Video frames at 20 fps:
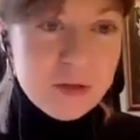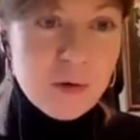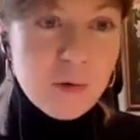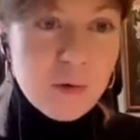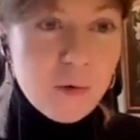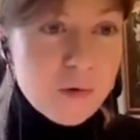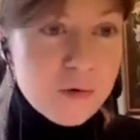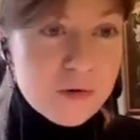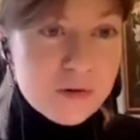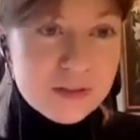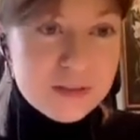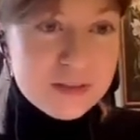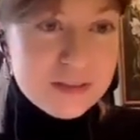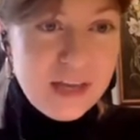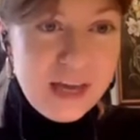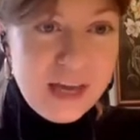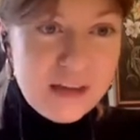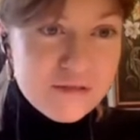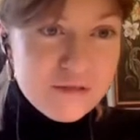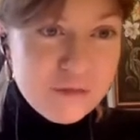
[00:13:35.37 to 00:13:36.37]
oral
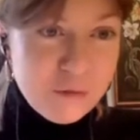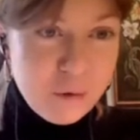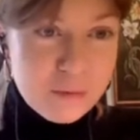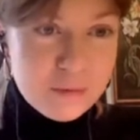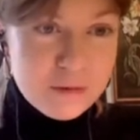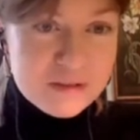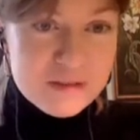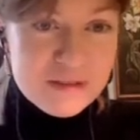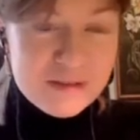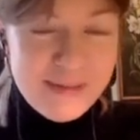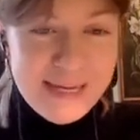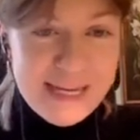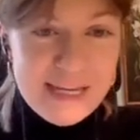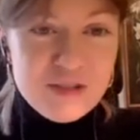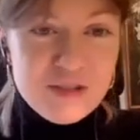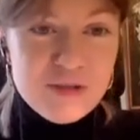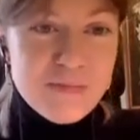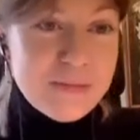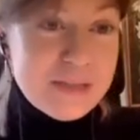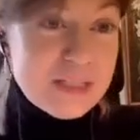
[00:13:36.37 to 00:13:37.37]
informal
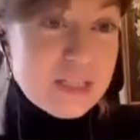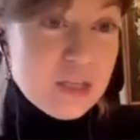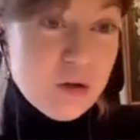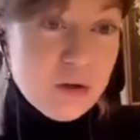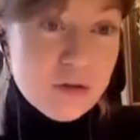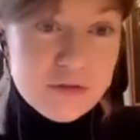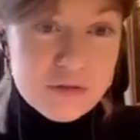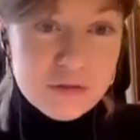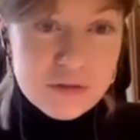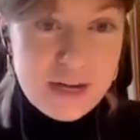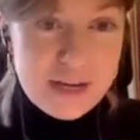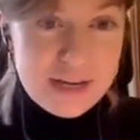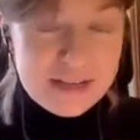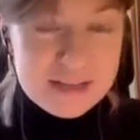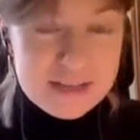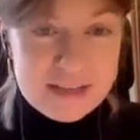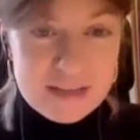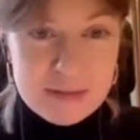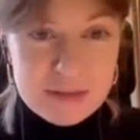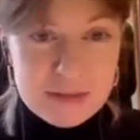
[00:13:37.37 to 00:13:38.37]
speech, but not for
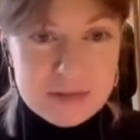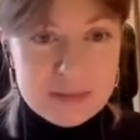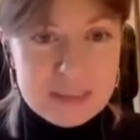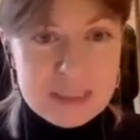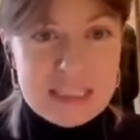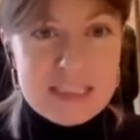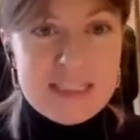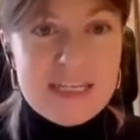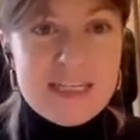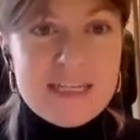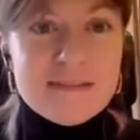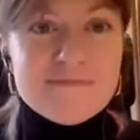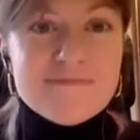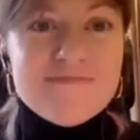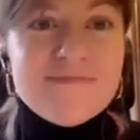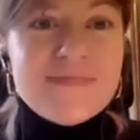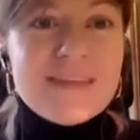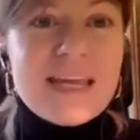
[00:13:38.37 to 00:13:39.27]
academic writing.